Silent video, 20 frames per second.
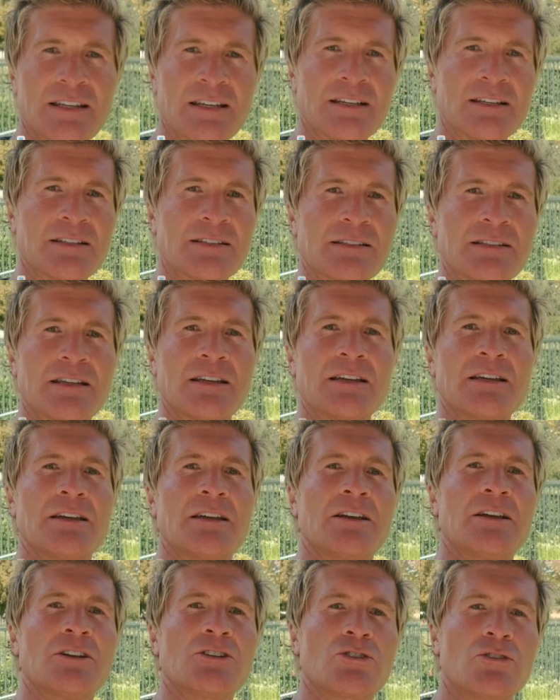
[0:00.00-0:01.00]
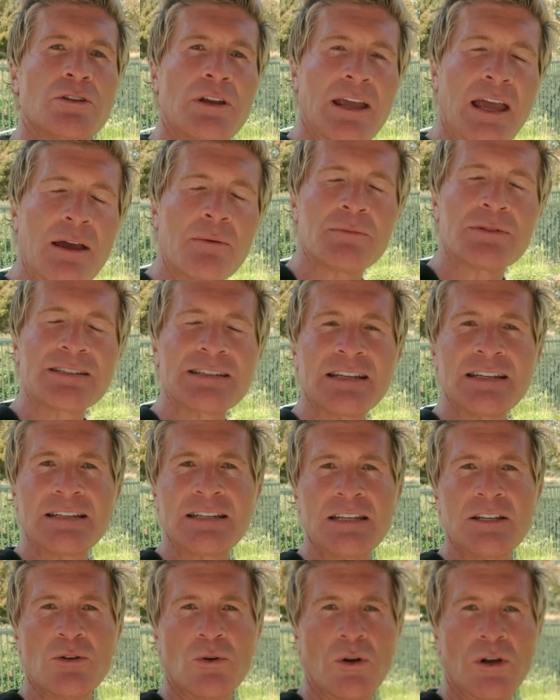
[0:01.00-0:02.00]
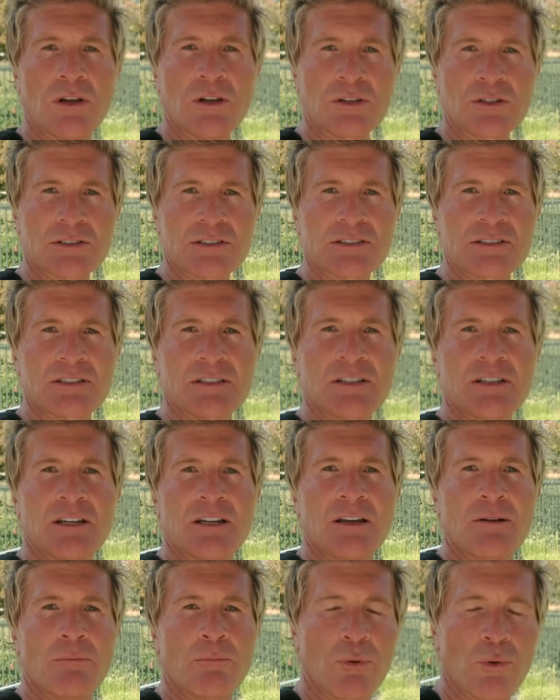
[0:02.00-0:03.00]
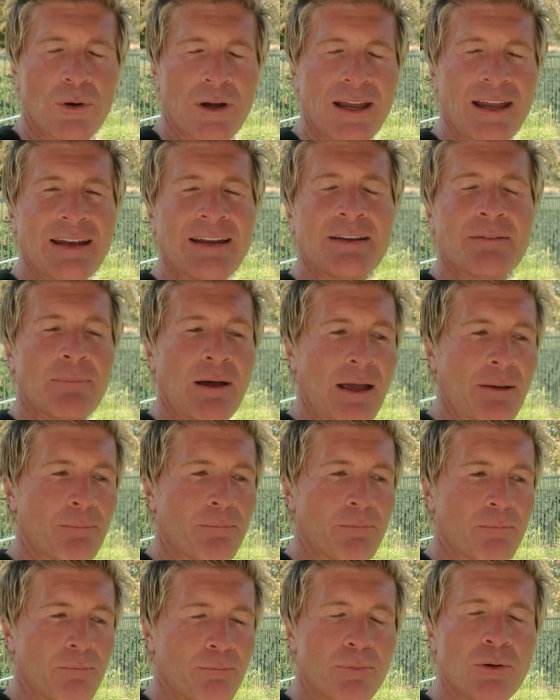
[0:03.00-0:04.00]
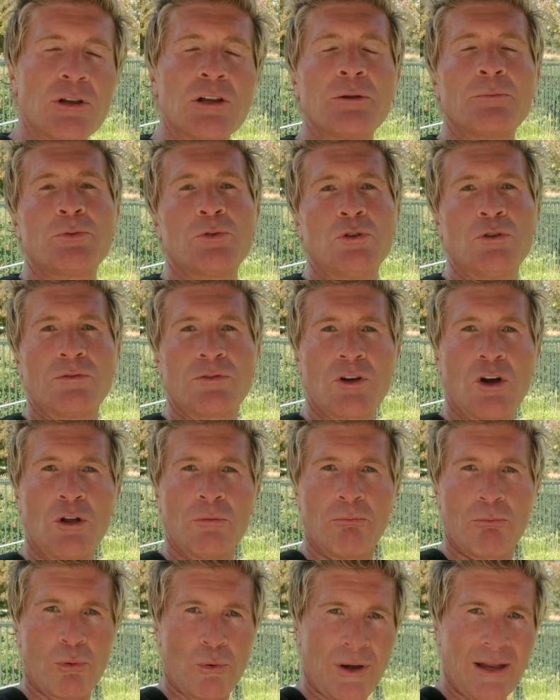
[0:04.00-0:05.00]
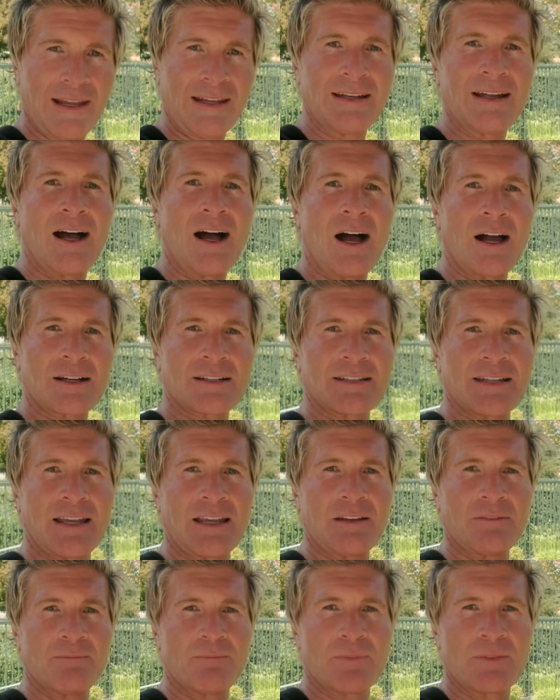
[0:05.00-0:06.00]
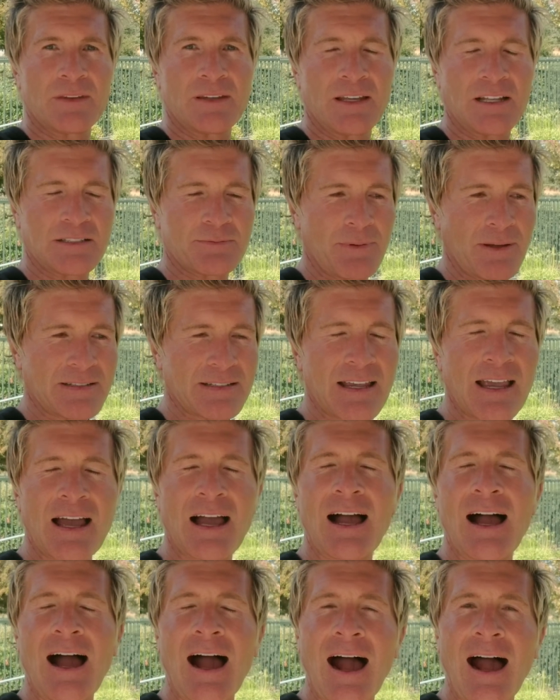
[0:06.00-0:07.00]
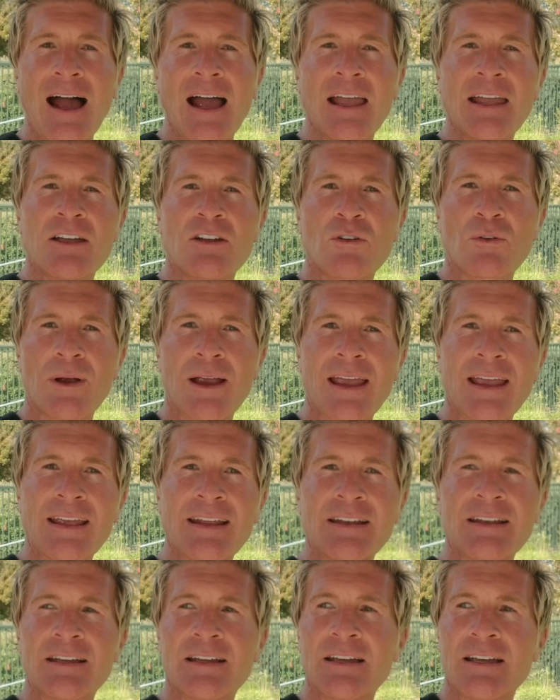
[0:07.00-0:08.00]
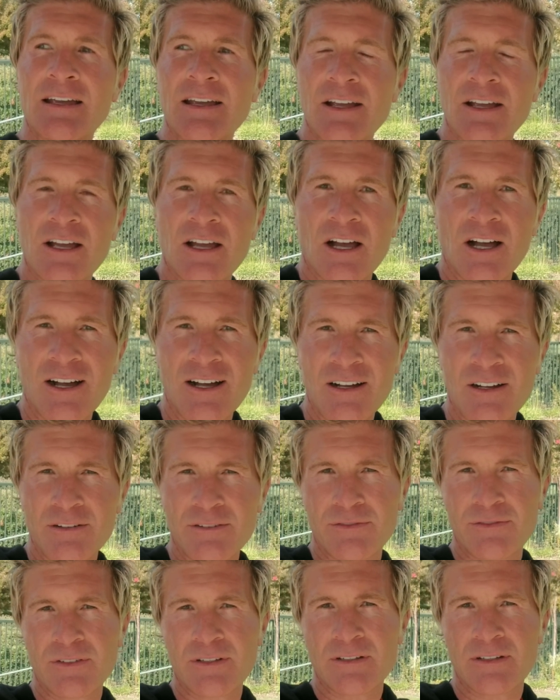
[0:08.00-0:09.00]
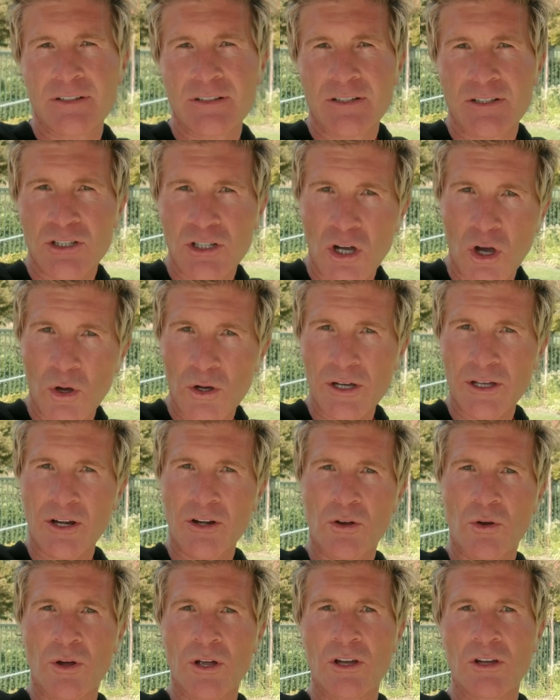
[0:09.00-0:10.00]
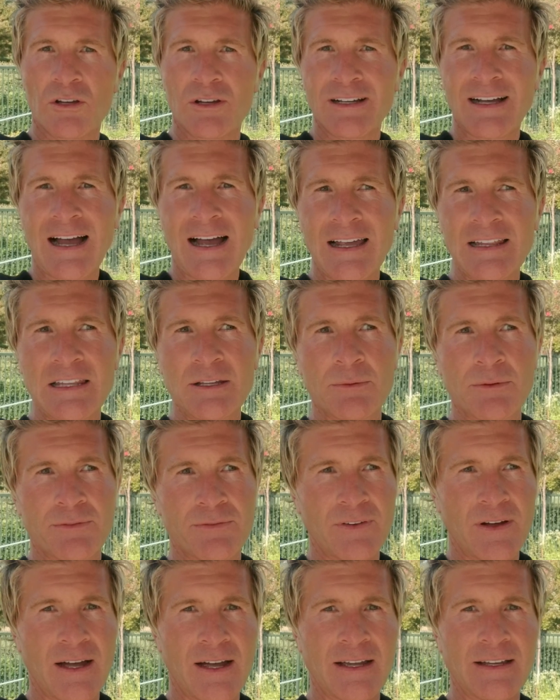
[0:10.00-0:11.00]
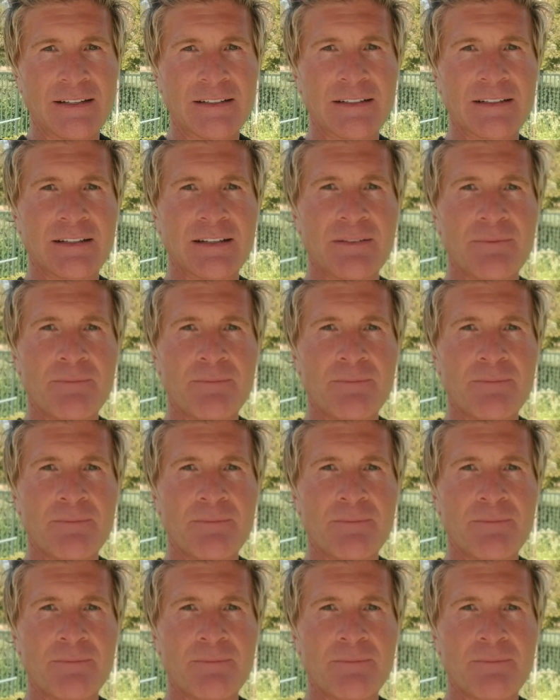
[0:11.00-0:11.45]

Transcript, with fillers: is MCT oils by Bulletproof called Brain Octane. It's basically a high grade of coconut oil, highly refined,